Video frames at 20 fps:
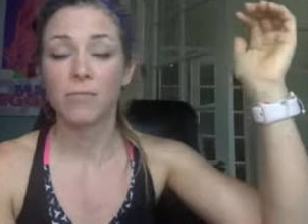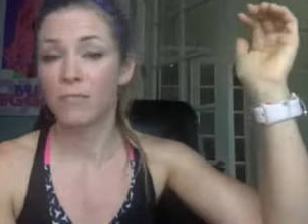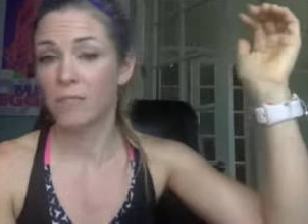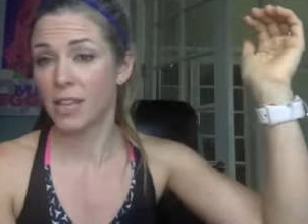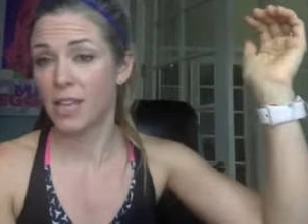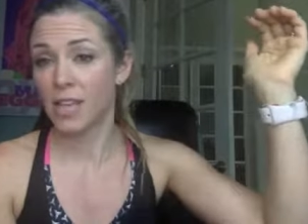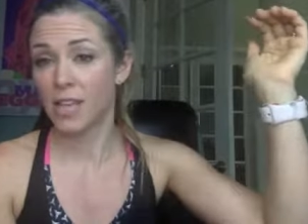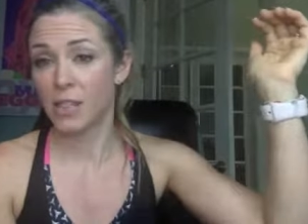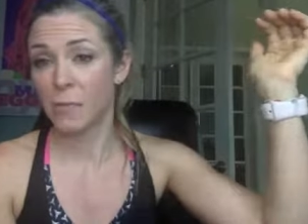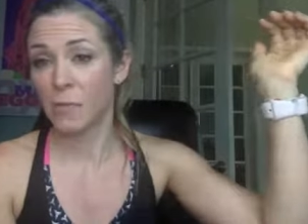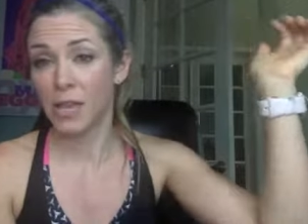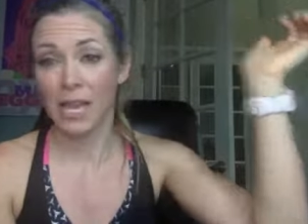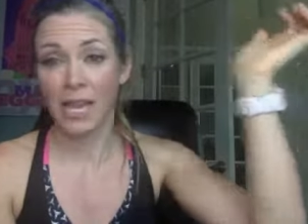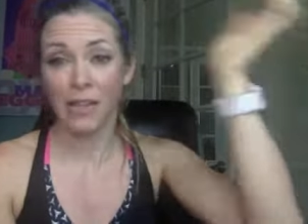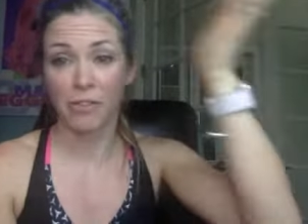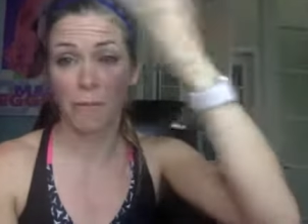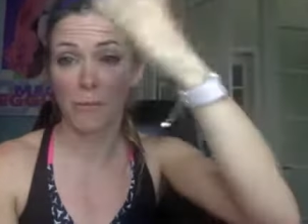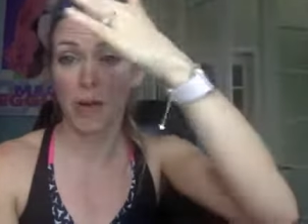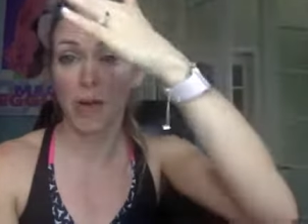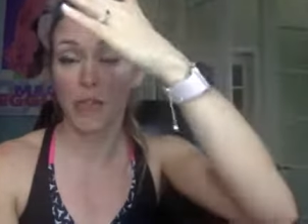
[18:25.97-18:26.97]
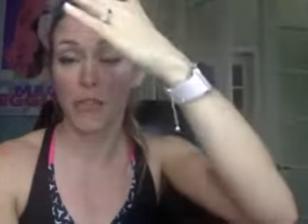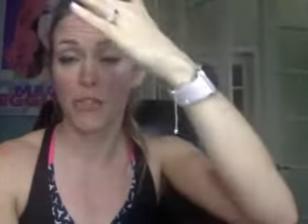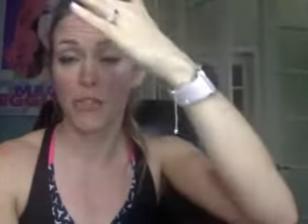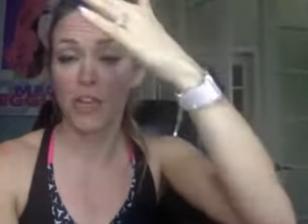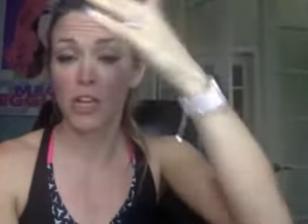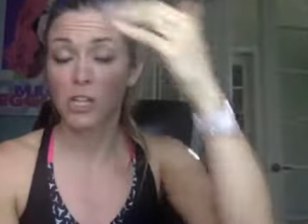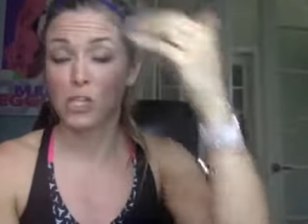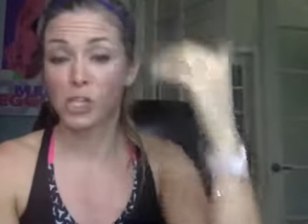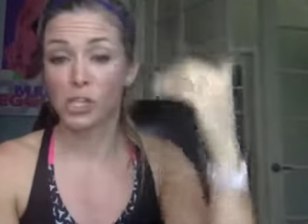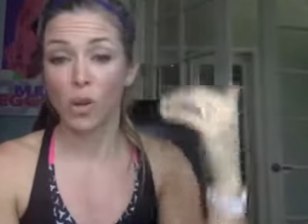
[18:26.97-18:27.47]
in the beginning of the month.
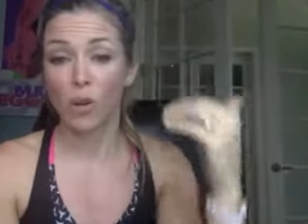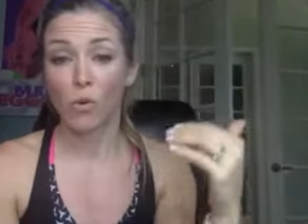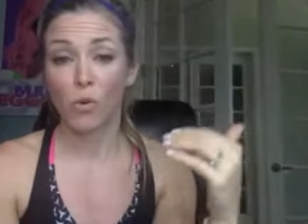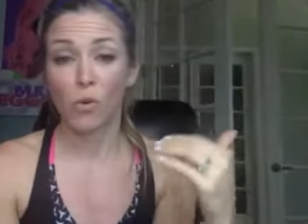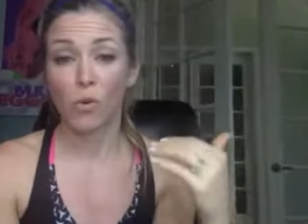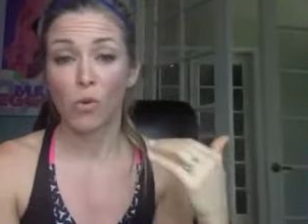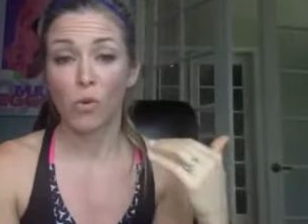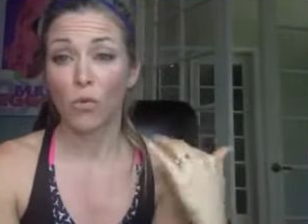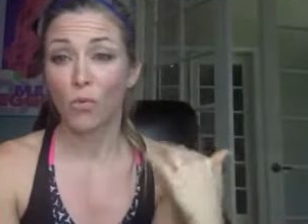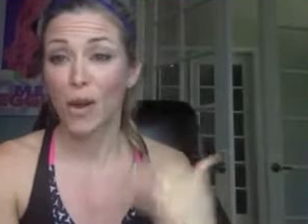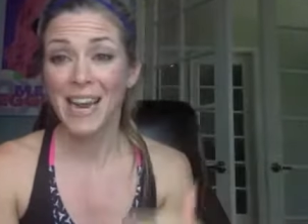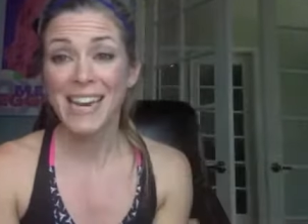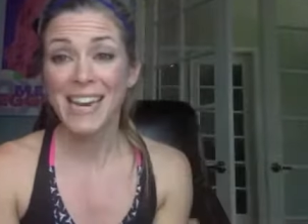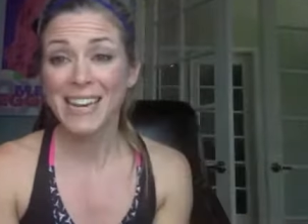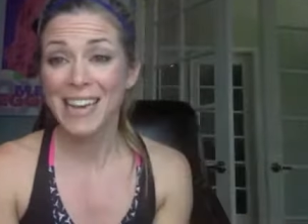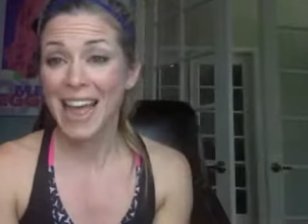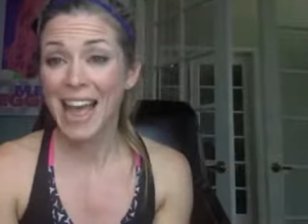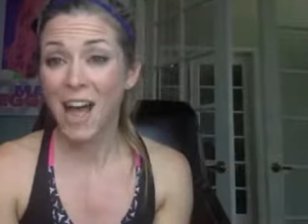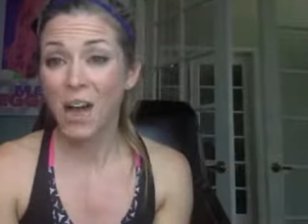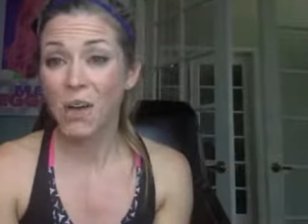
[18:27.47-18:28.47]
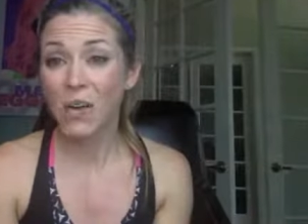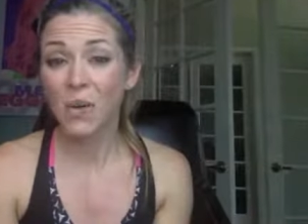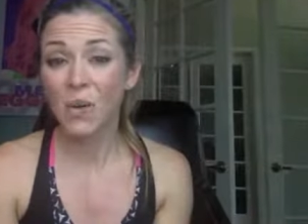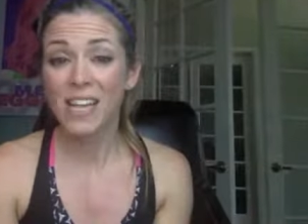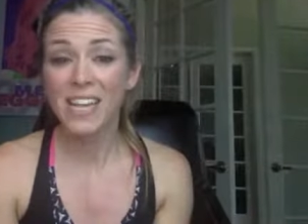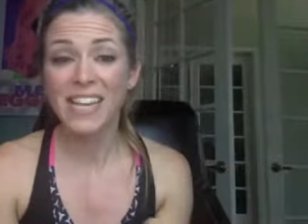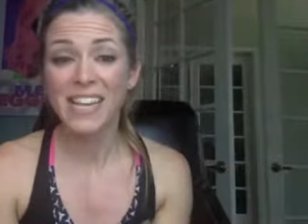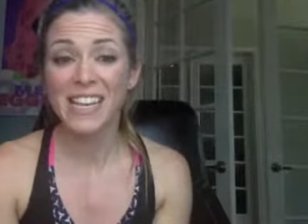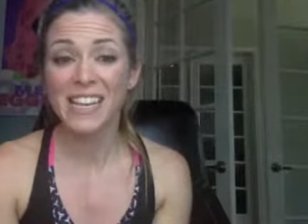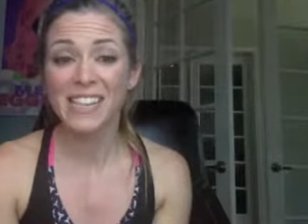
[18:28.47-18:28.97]
So right now
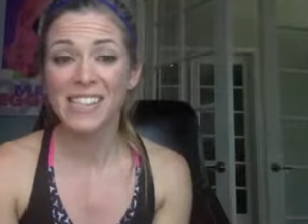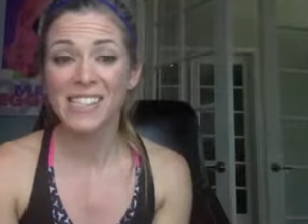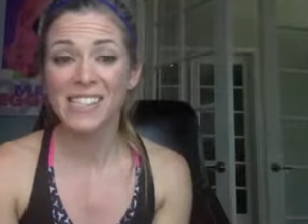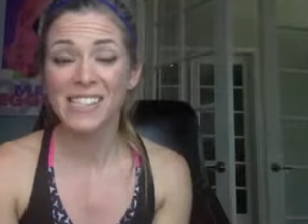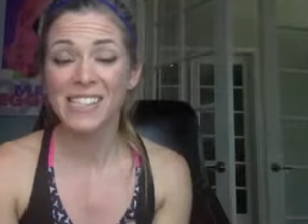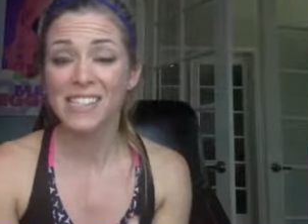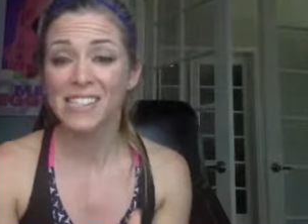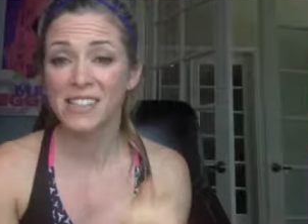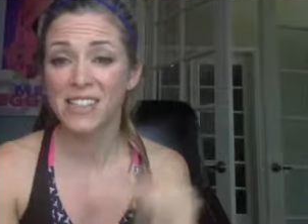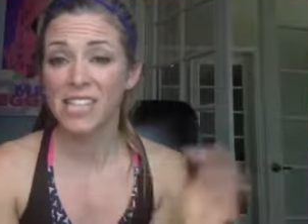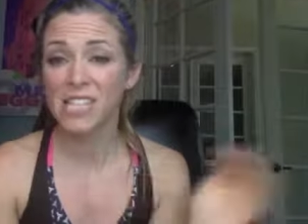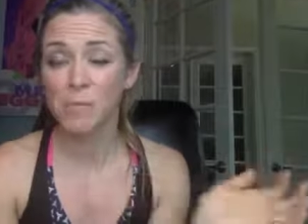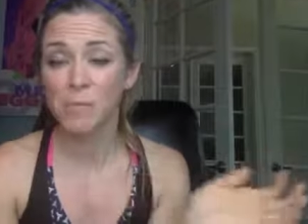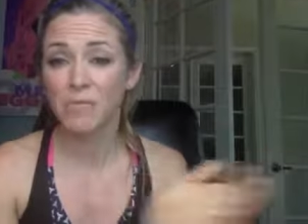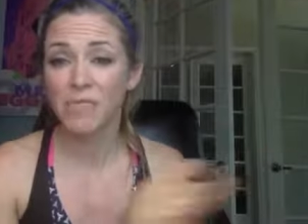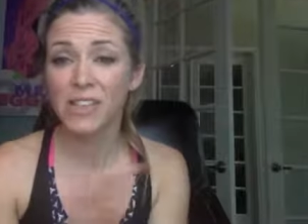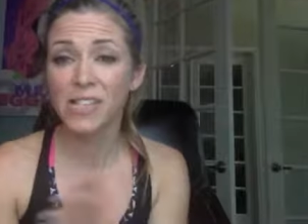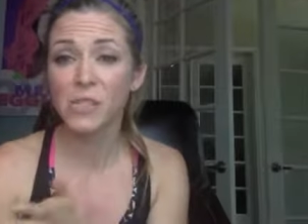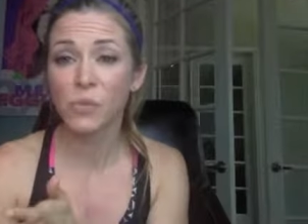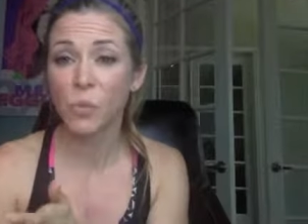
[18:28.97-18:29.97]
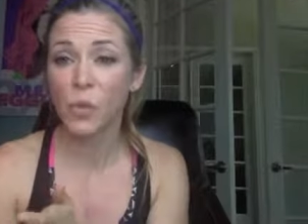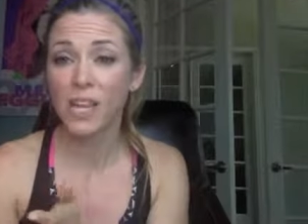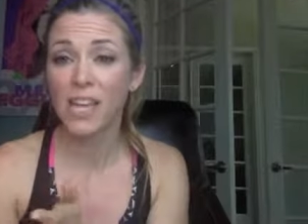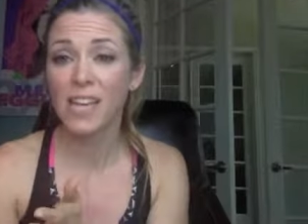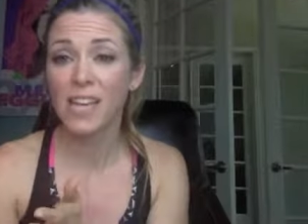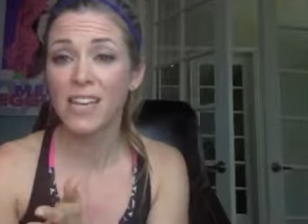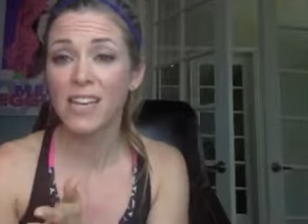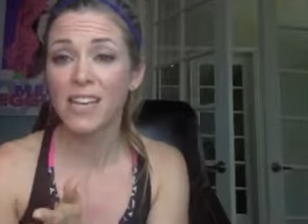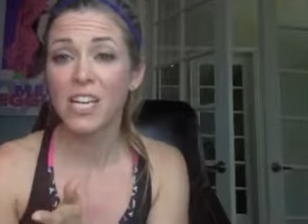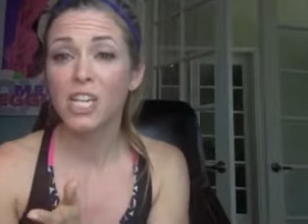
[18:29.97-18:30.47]
is this this
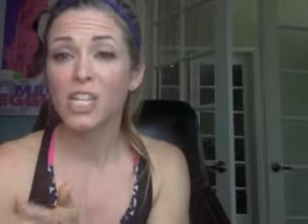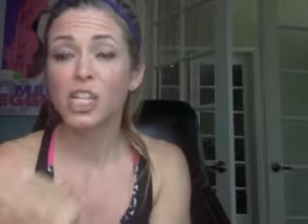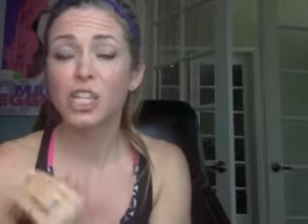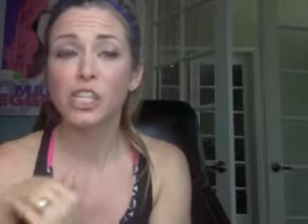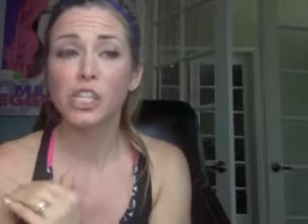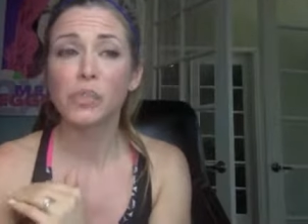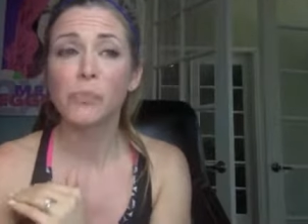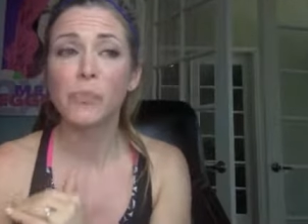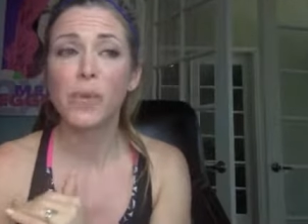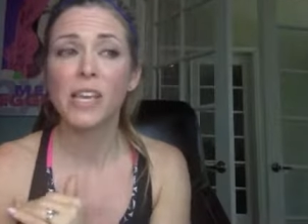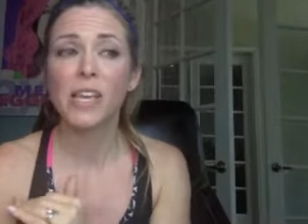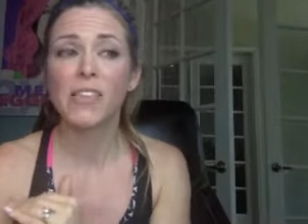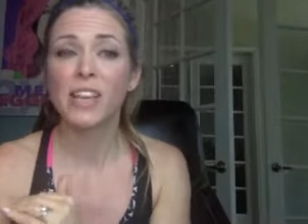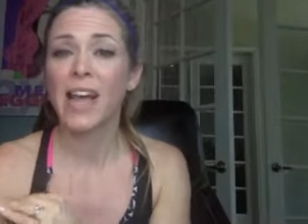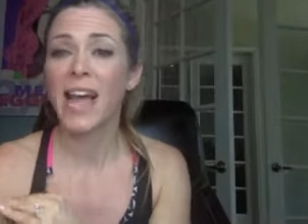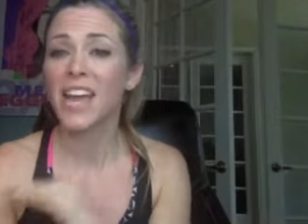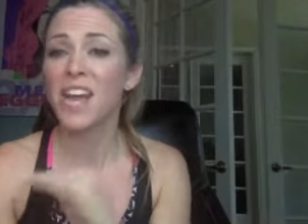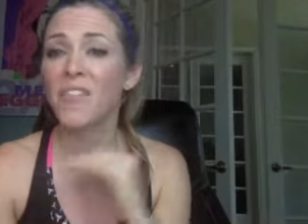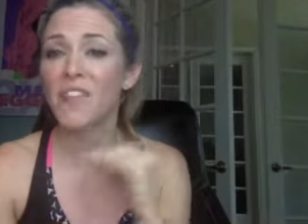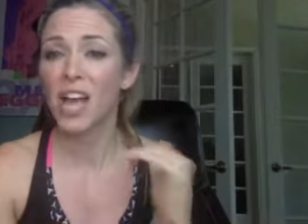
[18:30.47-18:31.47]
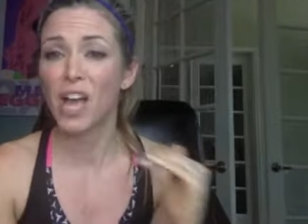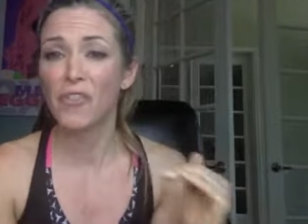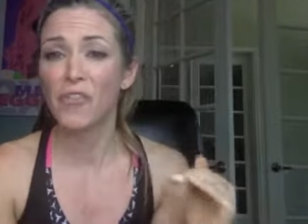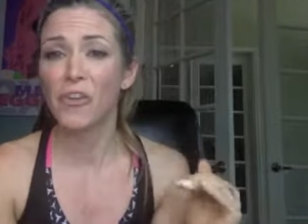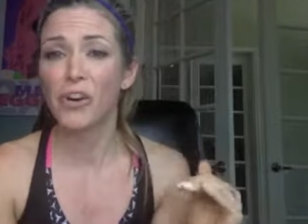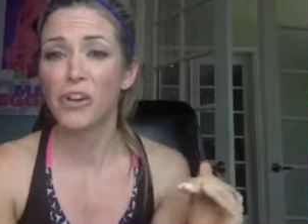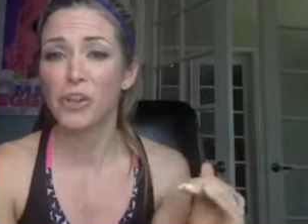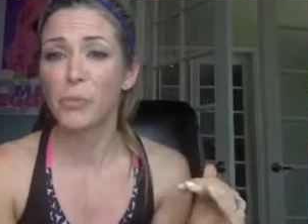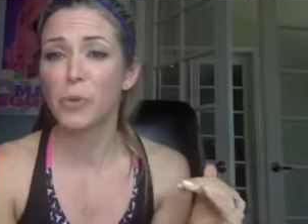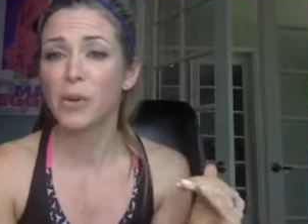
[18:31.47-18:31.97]
week should be the kind of
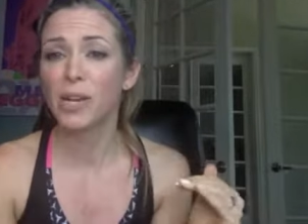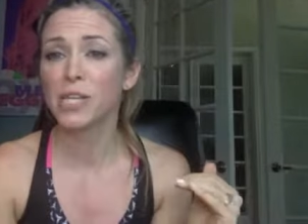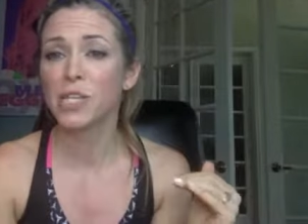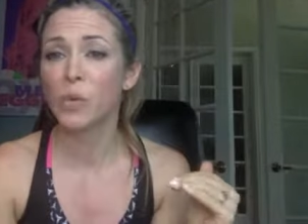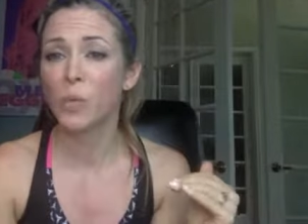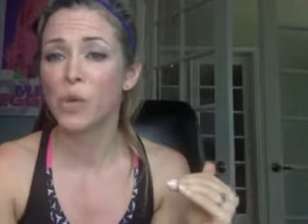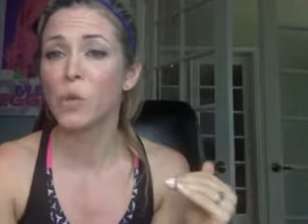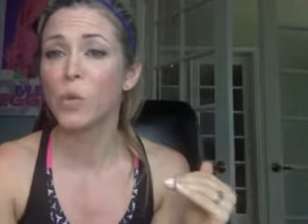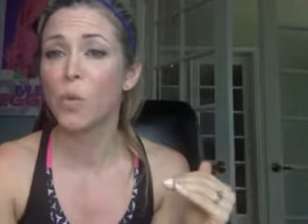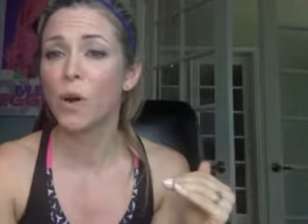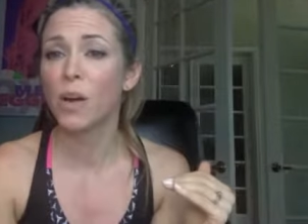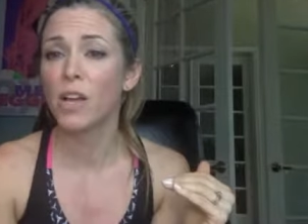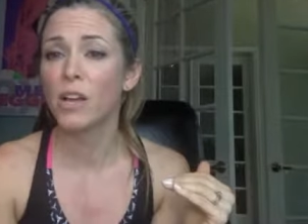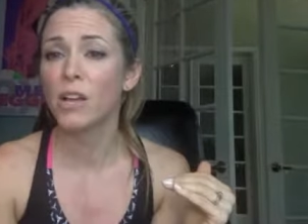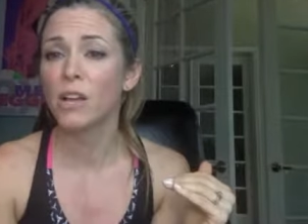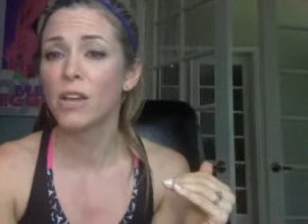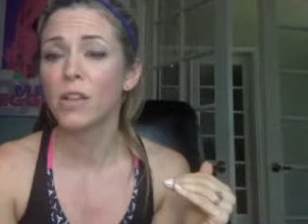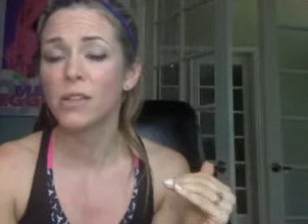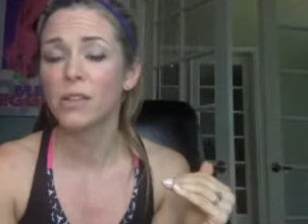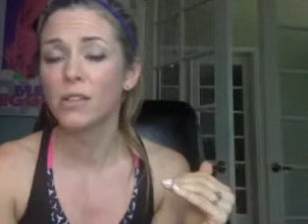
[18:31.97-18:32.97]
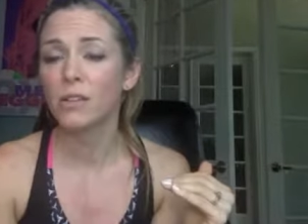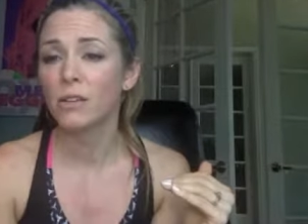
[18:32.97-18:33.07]
effort you put into week one